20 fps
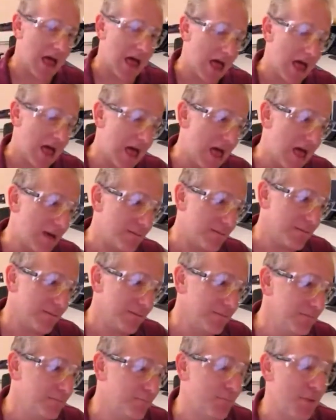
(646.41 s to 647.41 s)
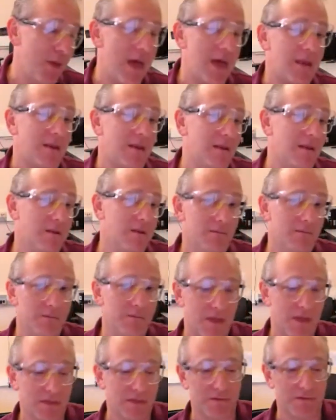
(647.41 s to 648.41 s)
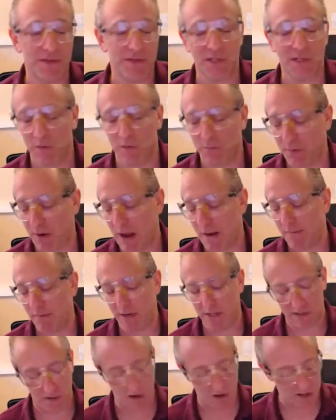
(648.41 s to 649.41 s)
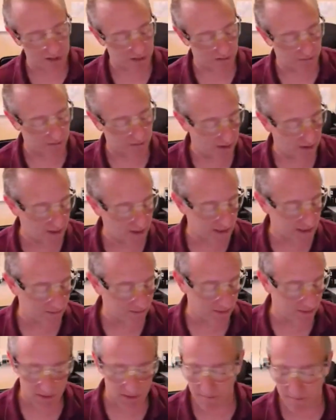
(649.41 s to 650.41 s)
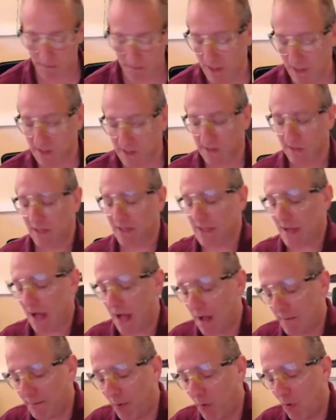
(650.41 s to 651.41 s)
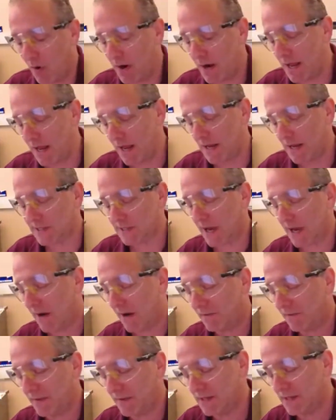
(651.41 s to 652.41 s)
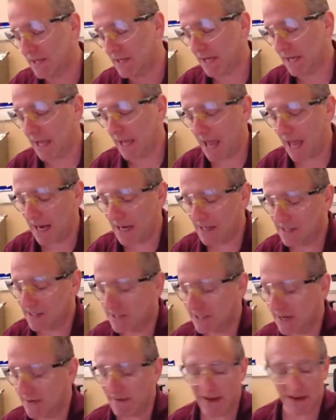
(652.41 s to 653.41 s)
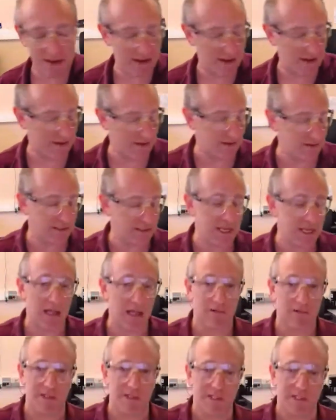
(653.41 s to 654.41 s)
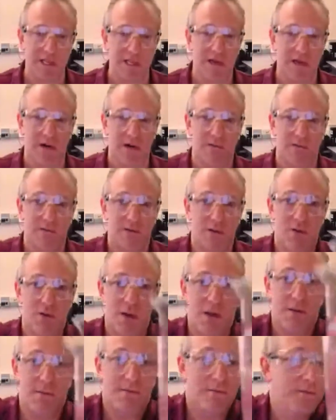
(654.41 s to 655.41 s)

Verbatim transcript: I'm betting that the physical properties are also very similar. So let, I'll pour it in as carefully as I can and see if I can tell if it's sinking or floating,